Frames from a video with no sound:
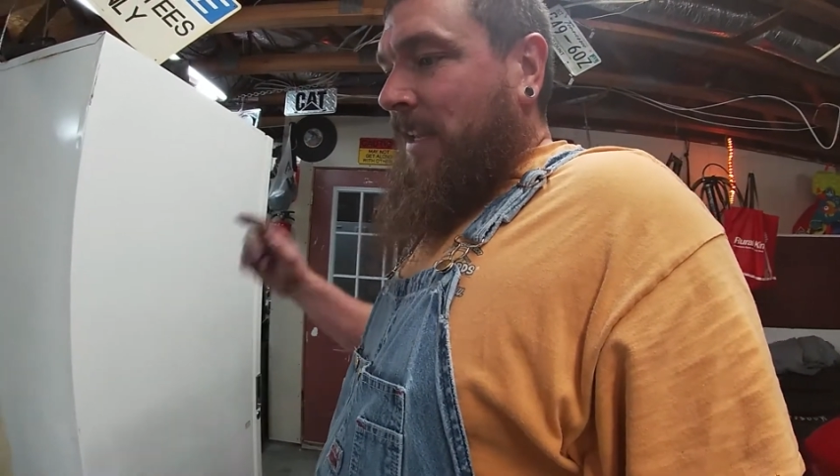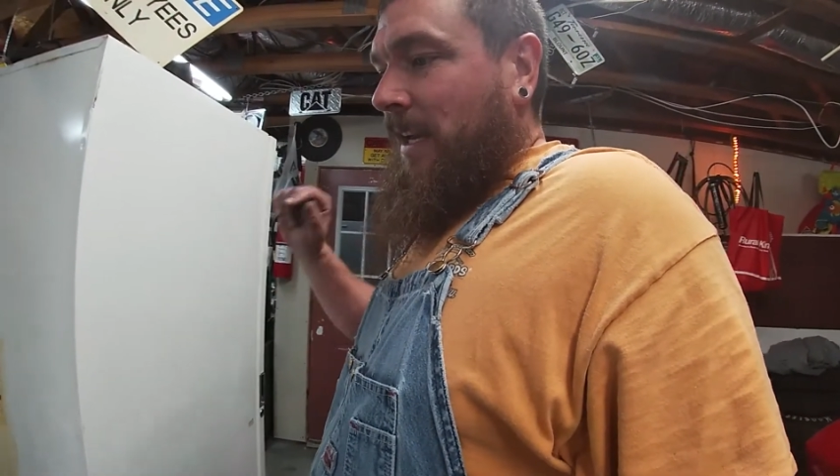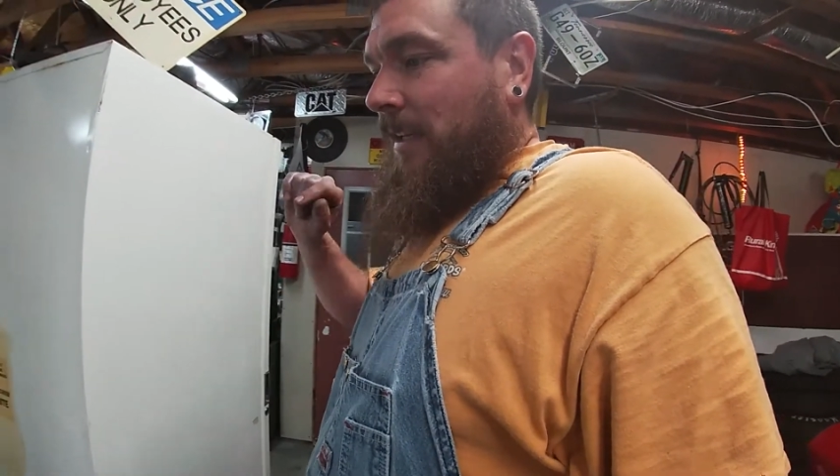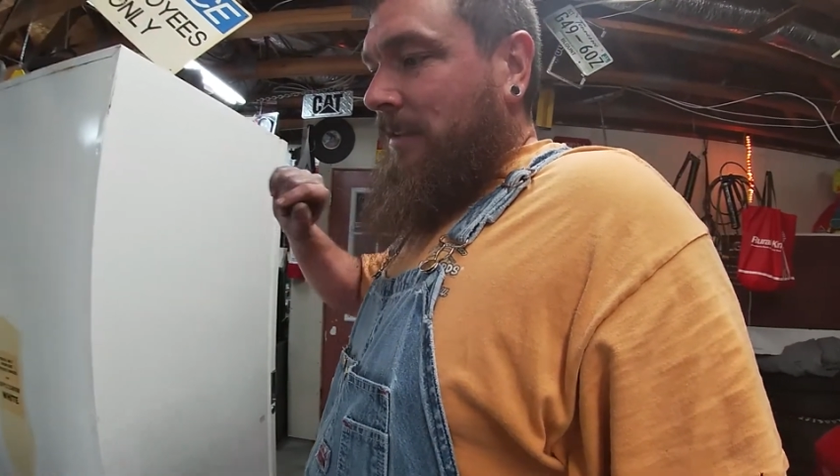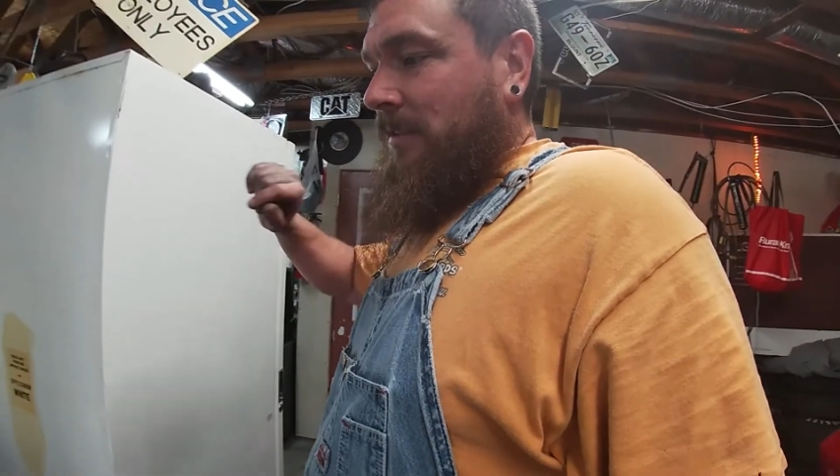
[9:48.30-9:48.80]

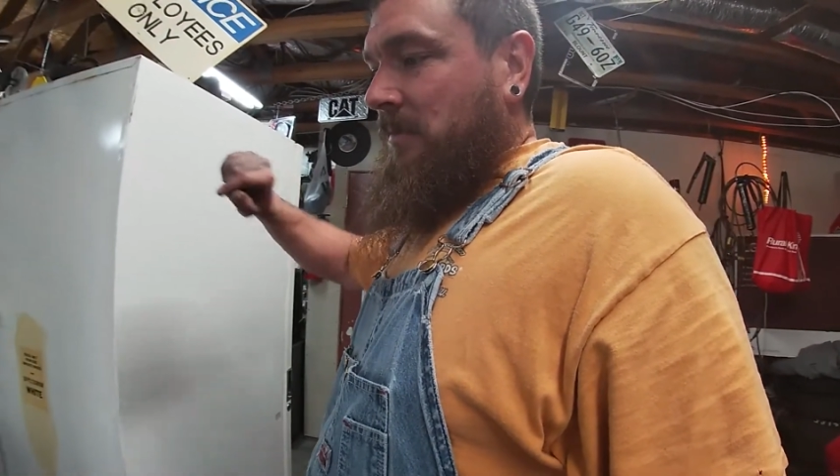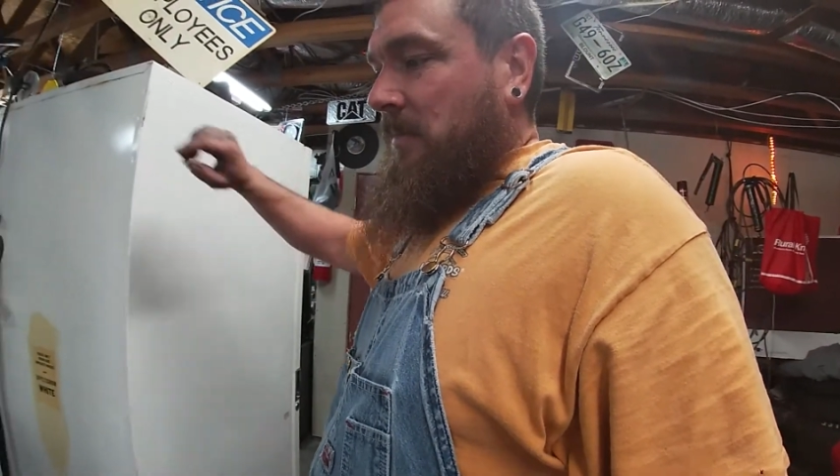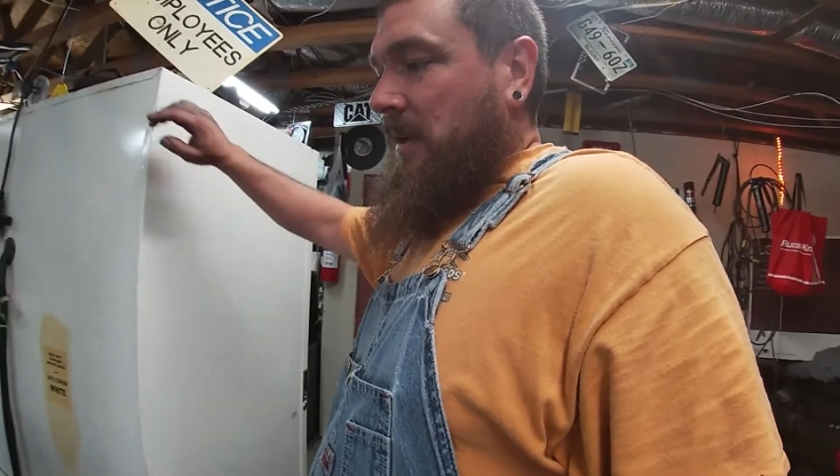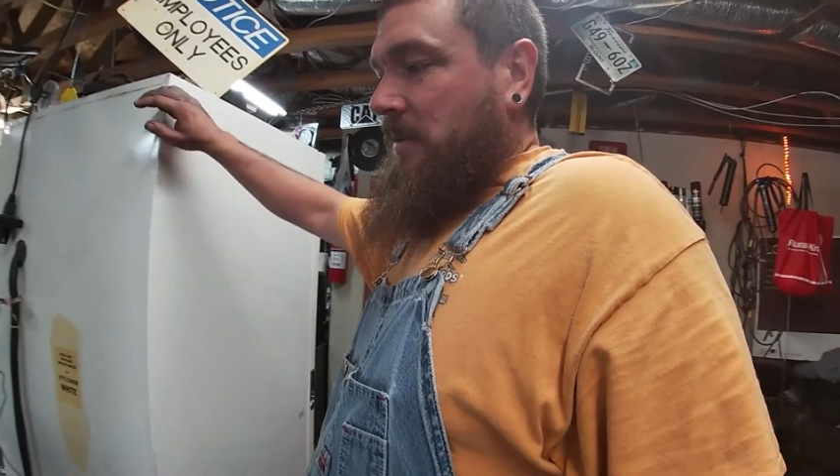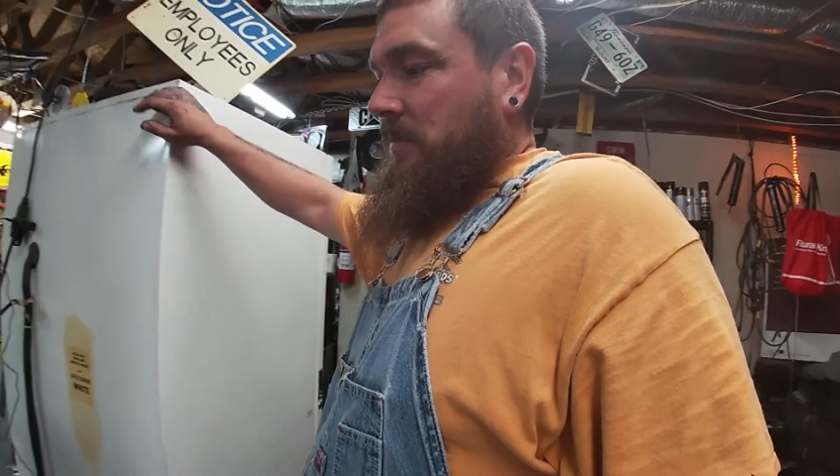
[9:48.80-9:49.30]
And I took
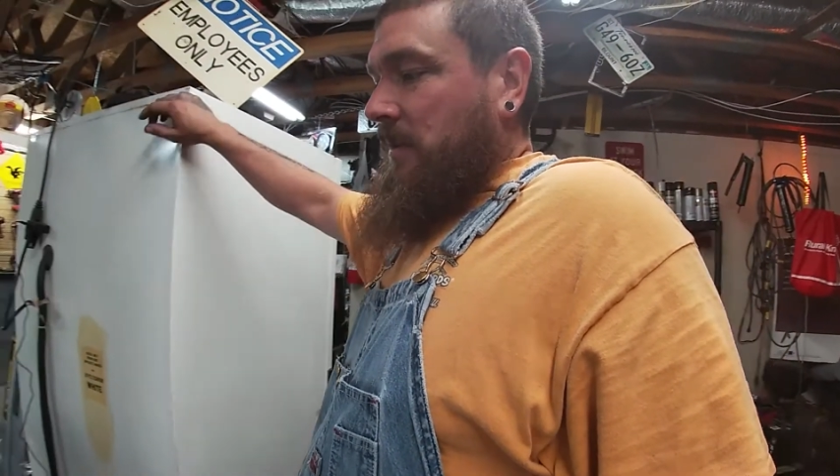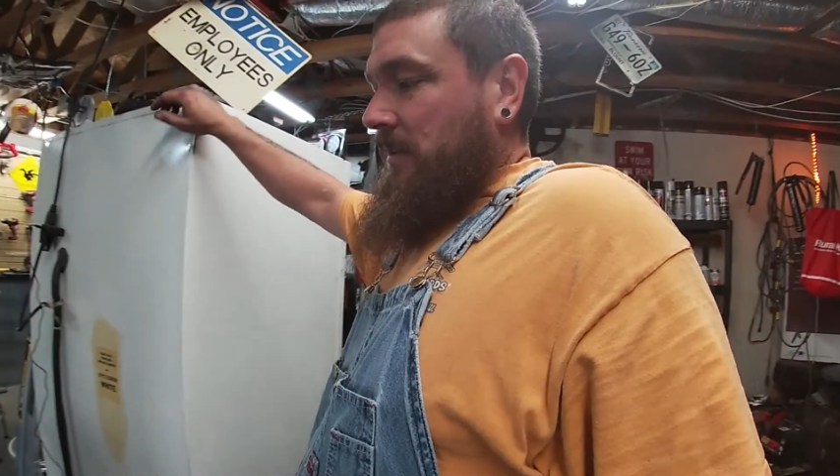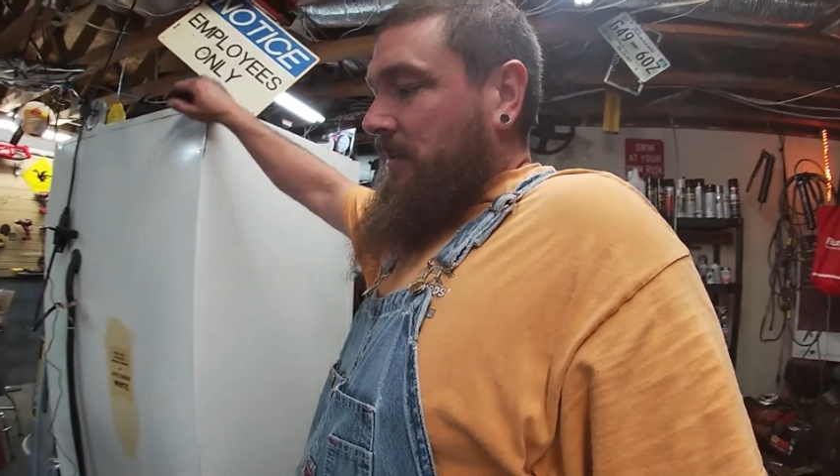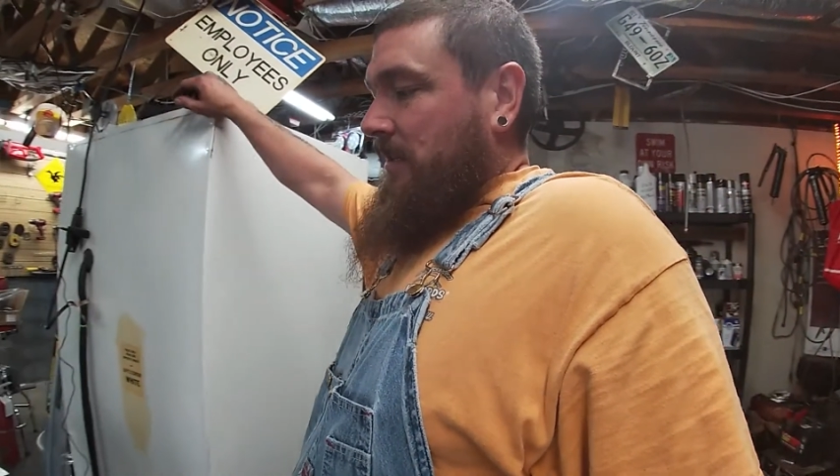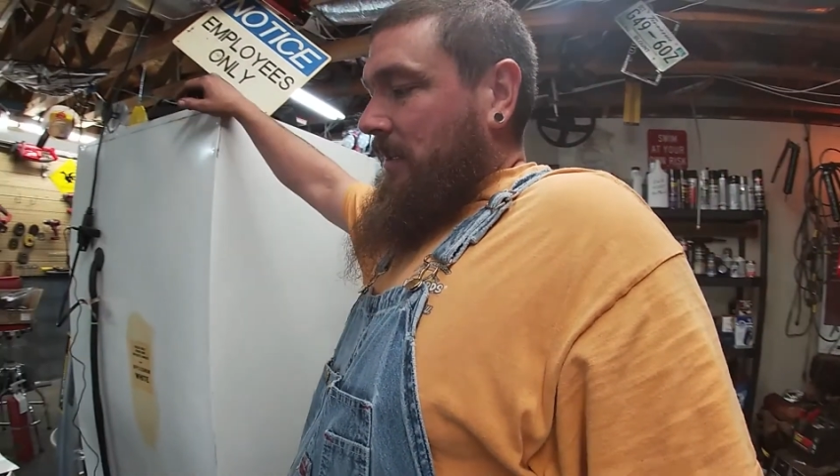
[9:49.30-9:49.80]
some
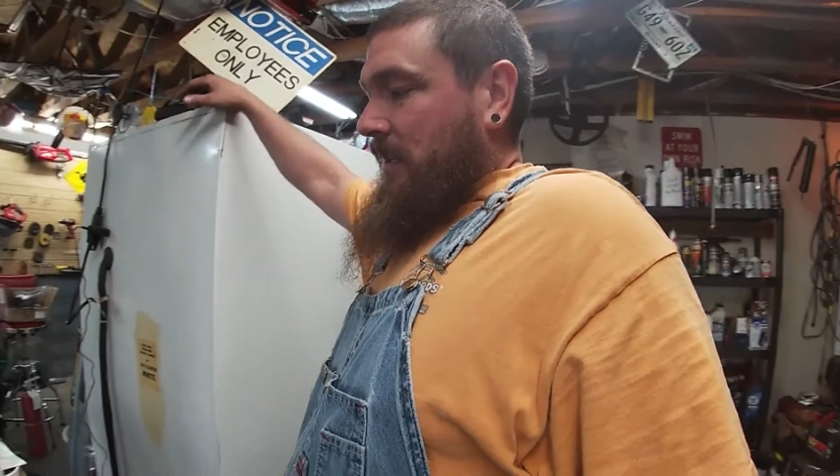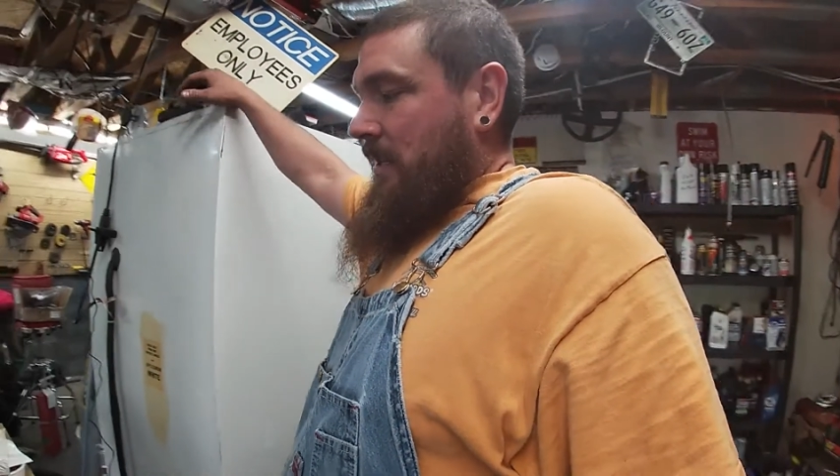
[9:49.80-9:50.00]
measurements,